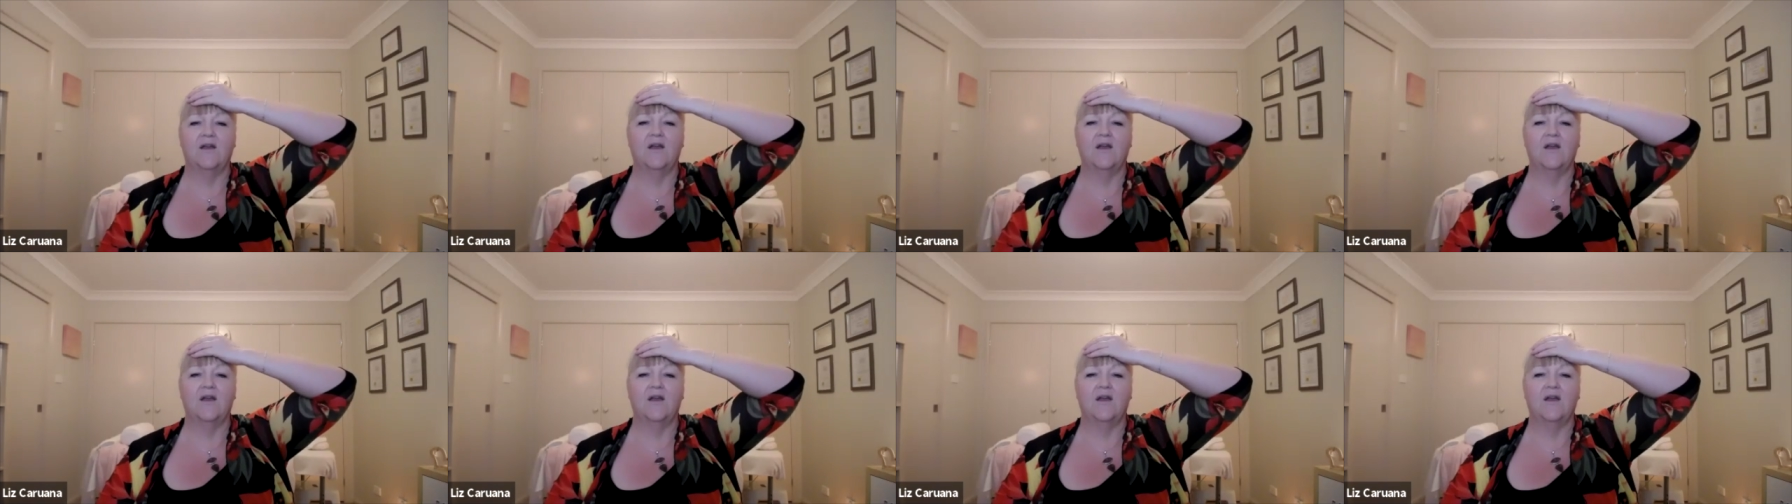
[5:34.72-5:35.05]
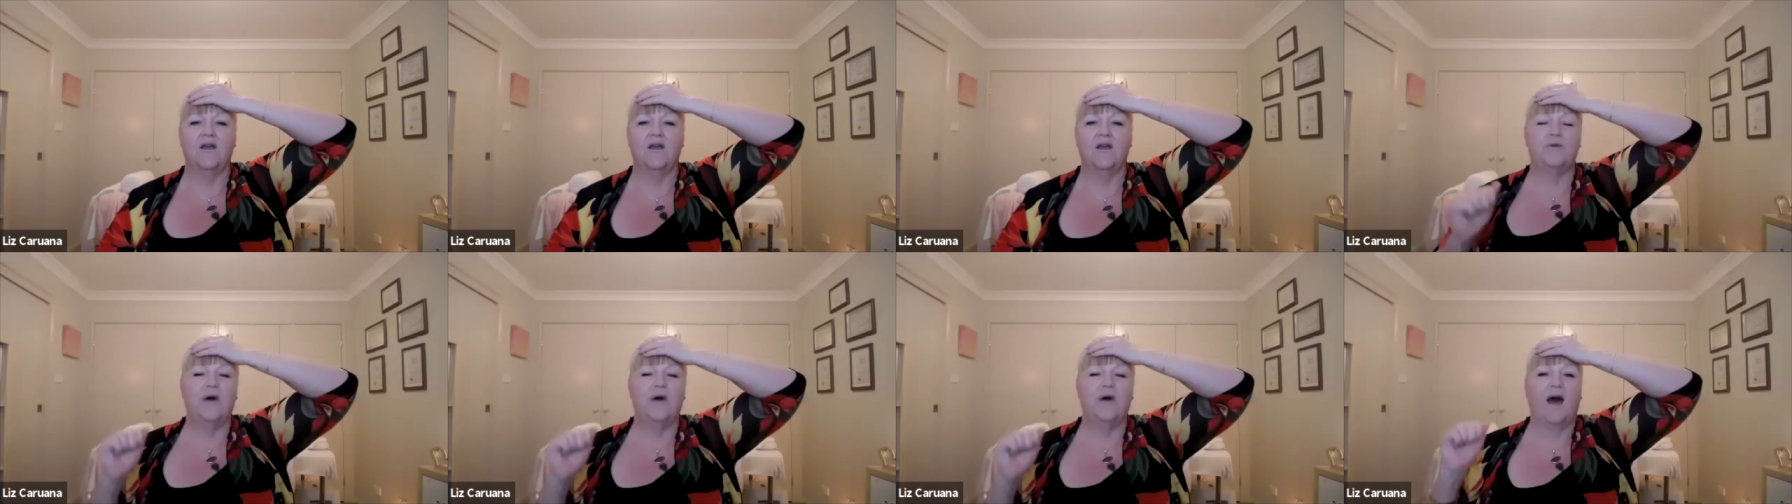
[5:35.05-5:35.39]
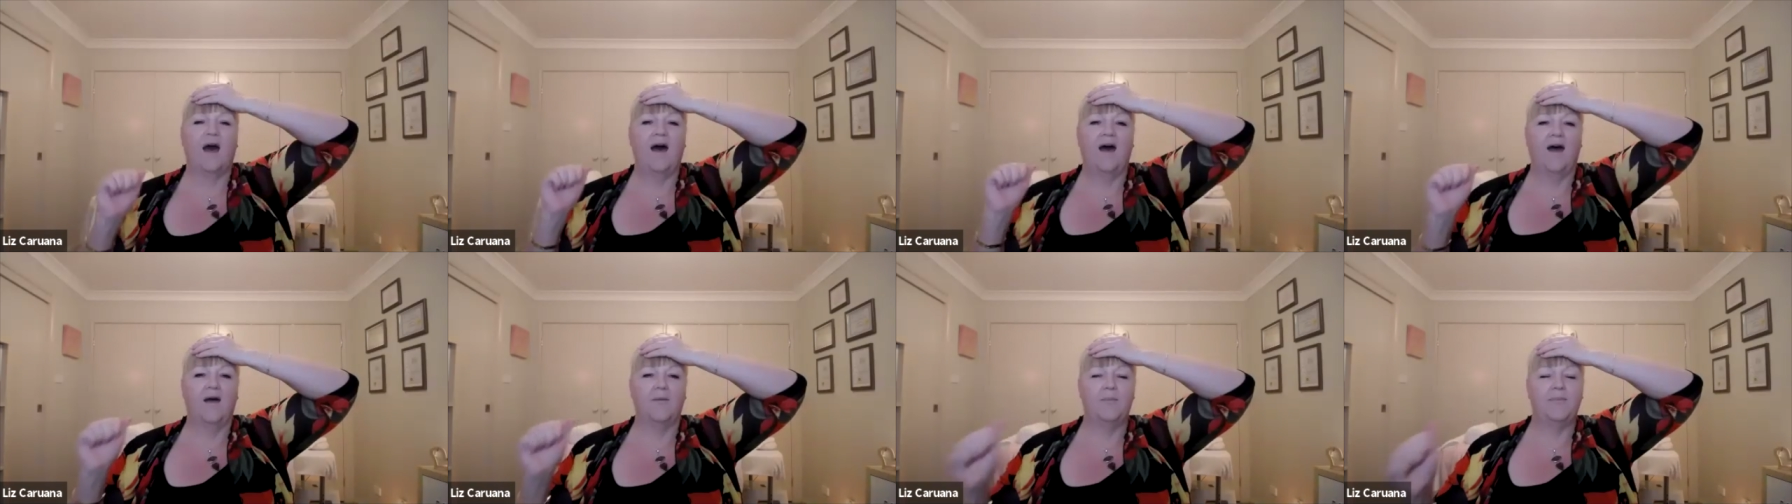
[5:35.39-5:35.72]
you
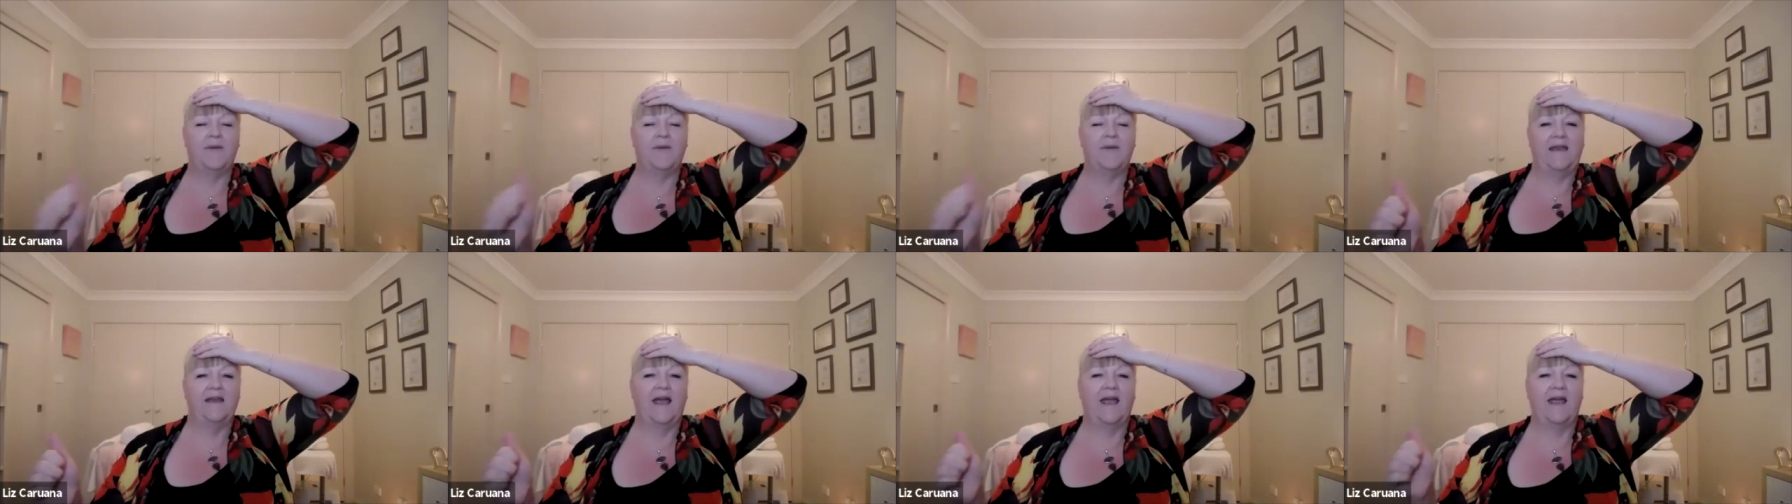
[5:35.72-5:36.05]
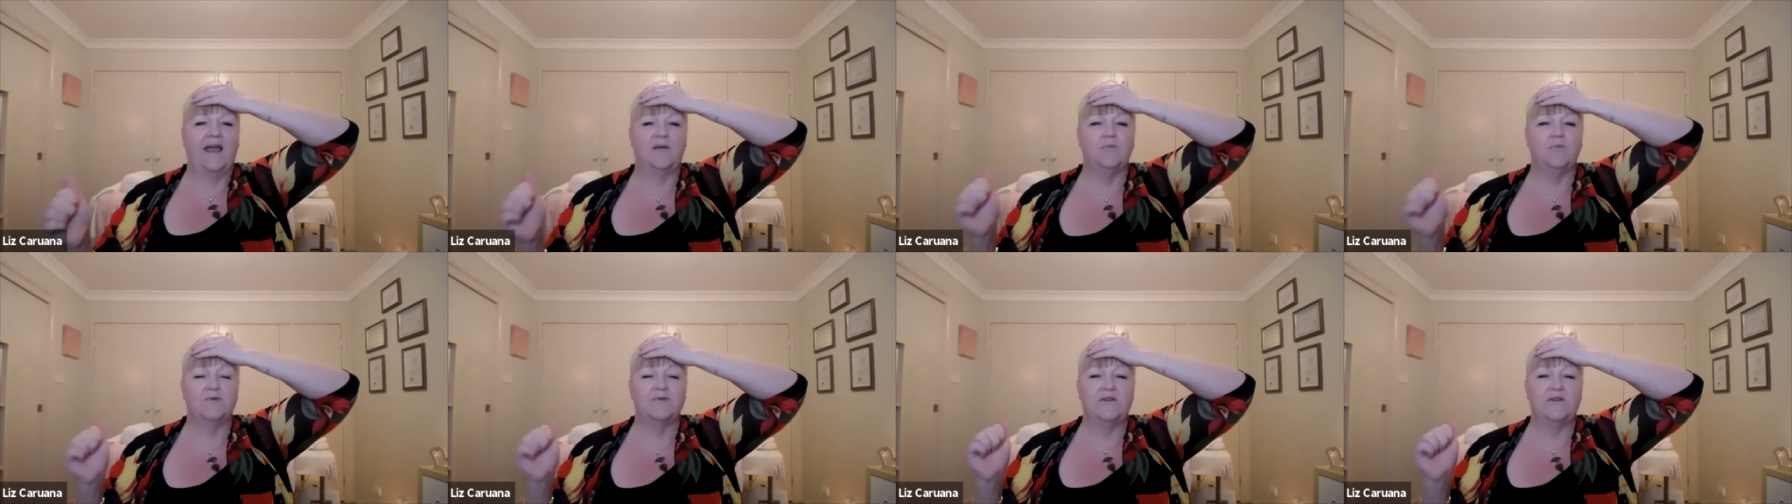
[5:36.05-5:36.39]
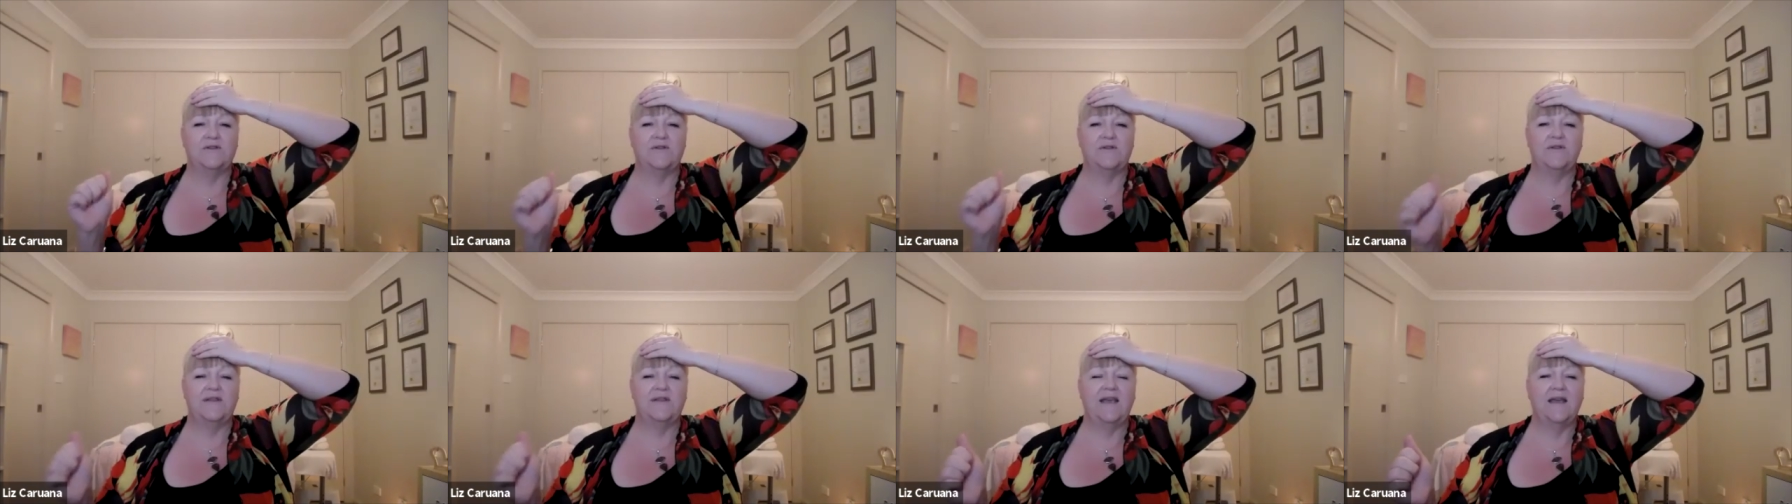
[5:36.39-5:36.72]
are being able
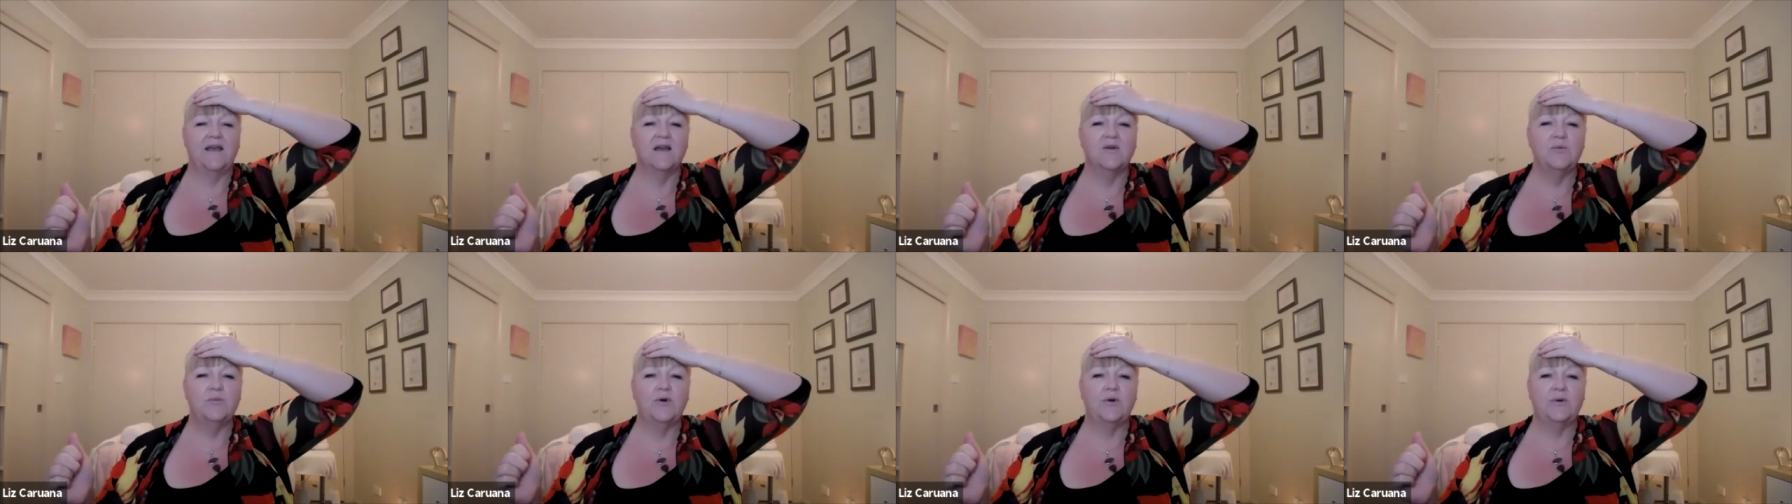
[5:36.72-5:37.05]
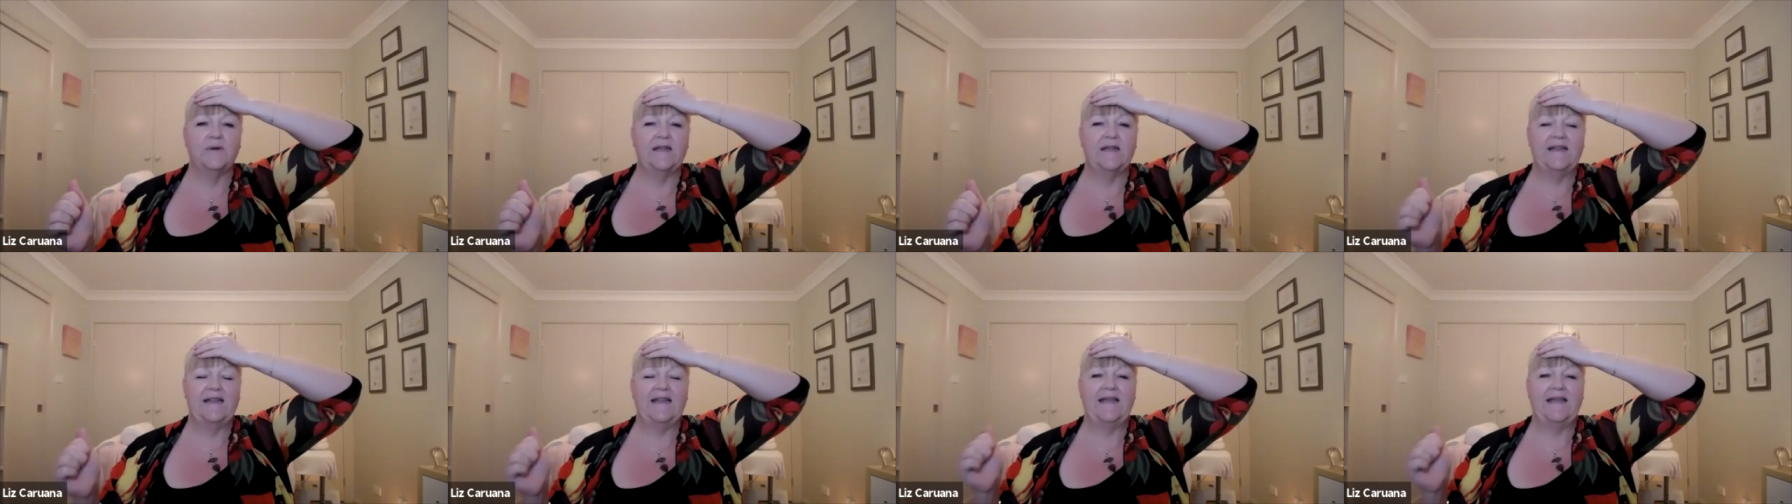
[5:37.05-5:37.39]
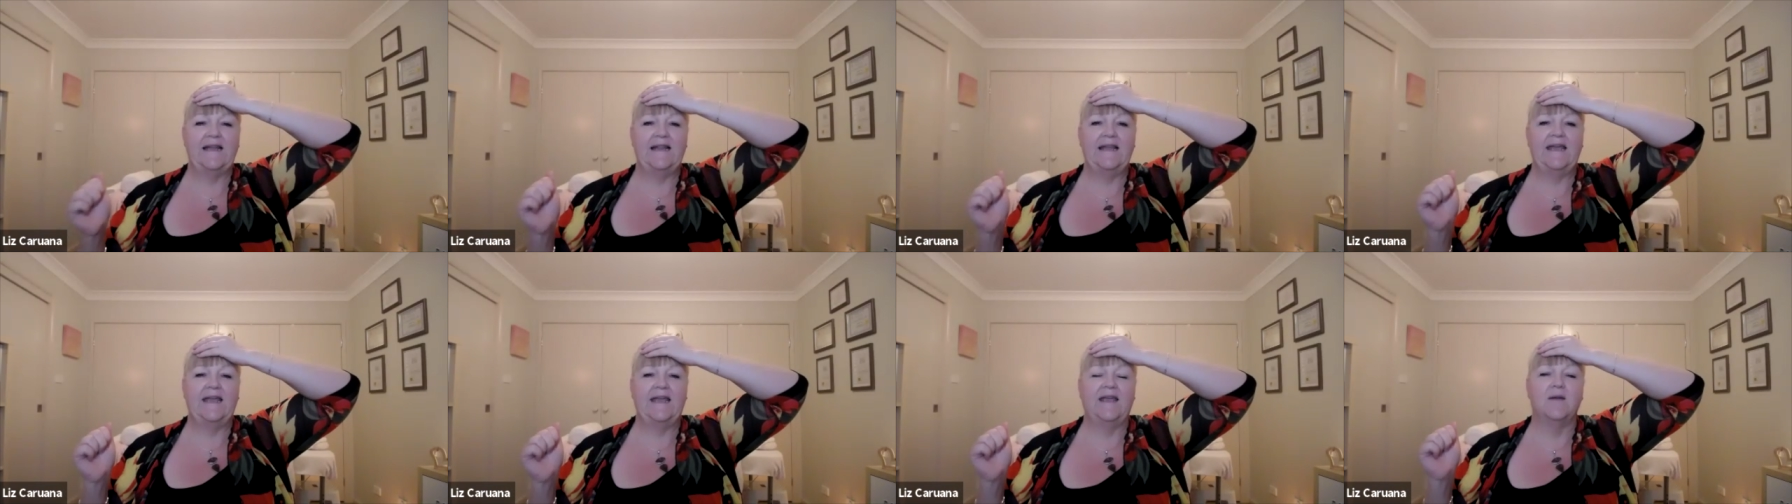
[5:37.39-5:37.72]
to think more
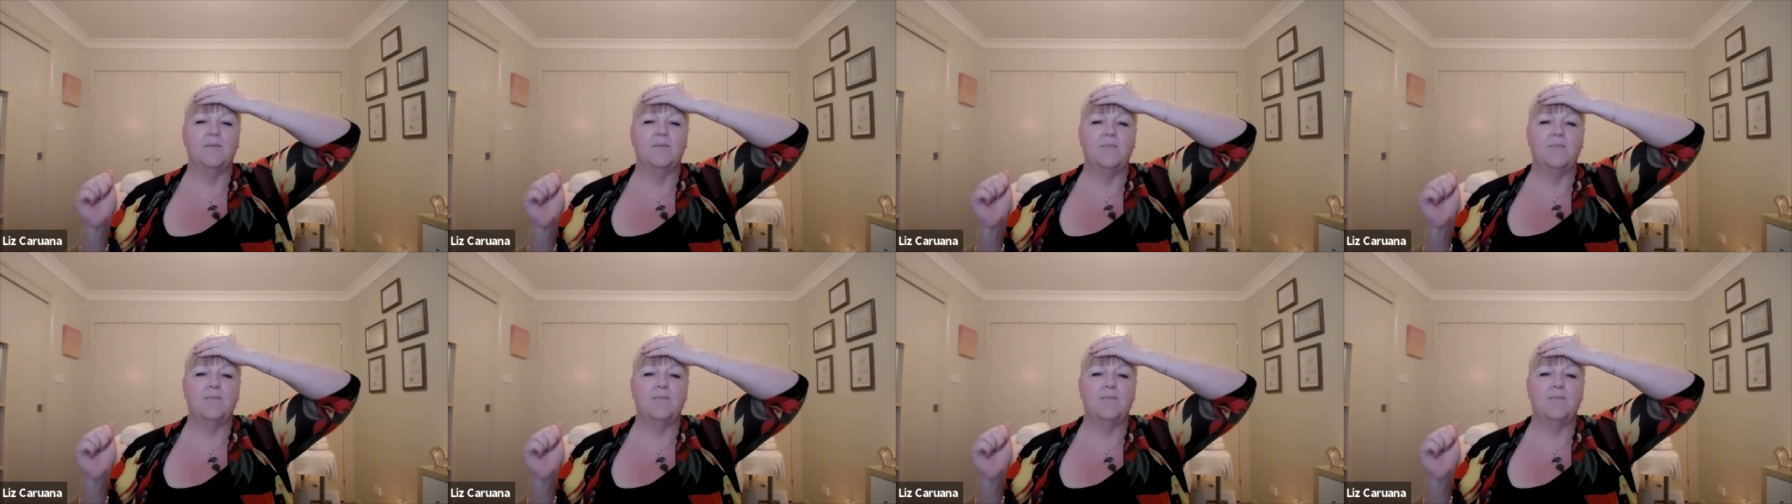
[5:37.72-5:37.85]
clearly,